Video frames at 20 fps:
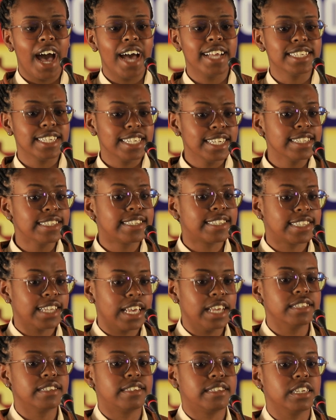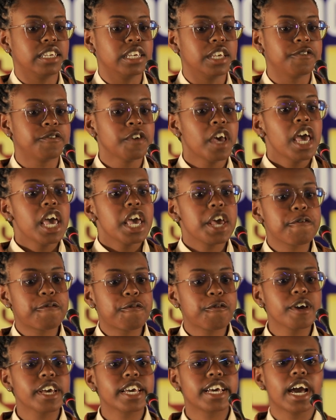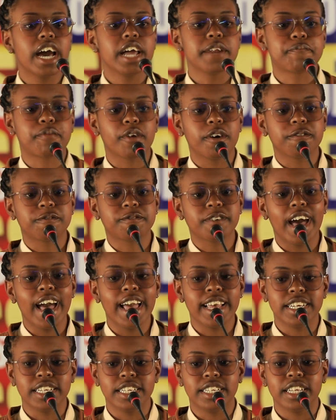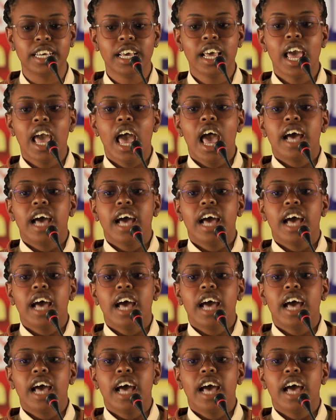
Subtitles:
an incentive, if we can provide